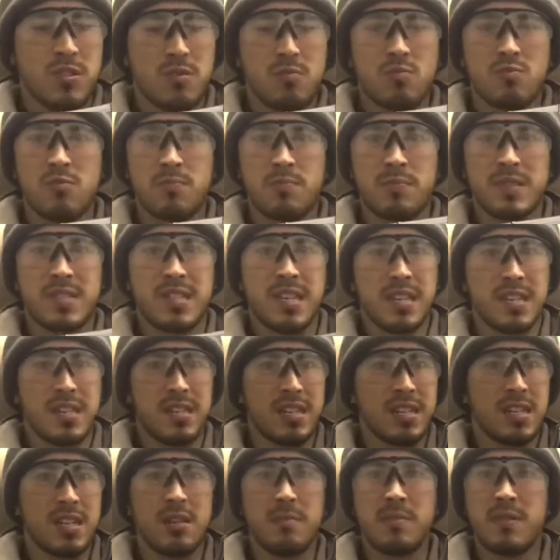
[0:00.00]
will particularly
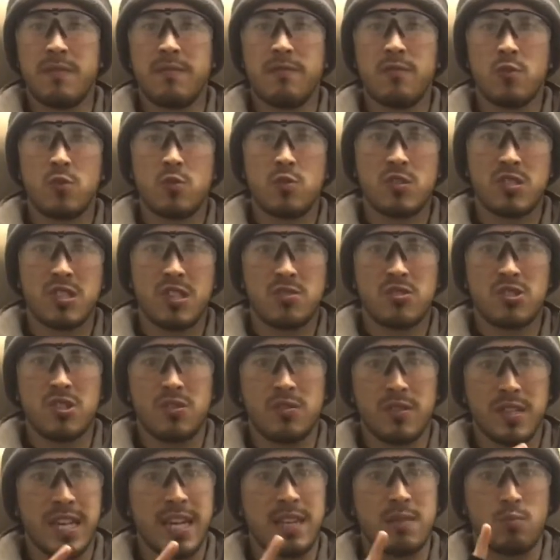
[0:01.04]
come in full auto, so
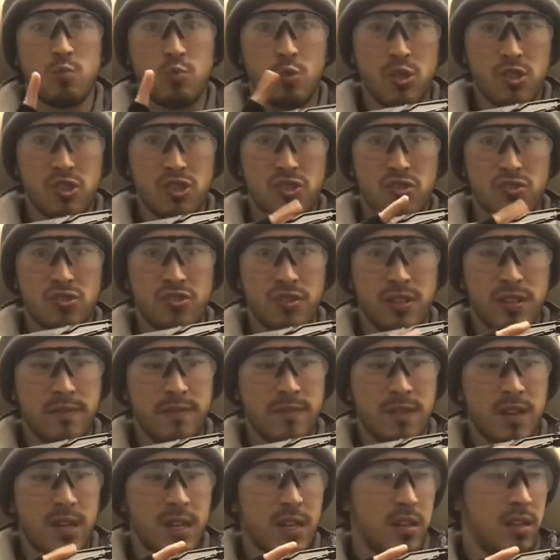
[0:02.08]
again, watch your trigger
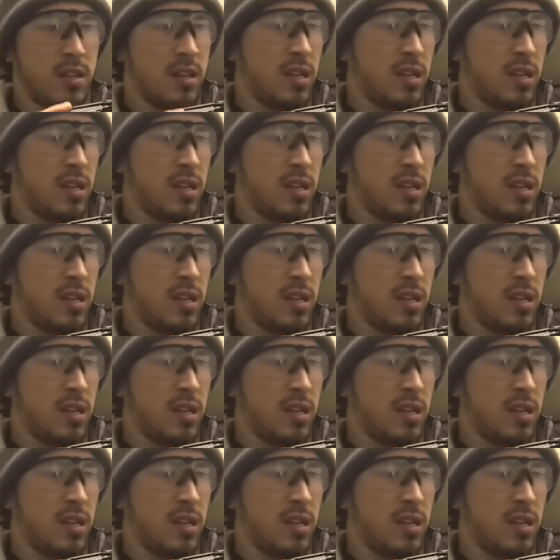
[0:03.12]
fire.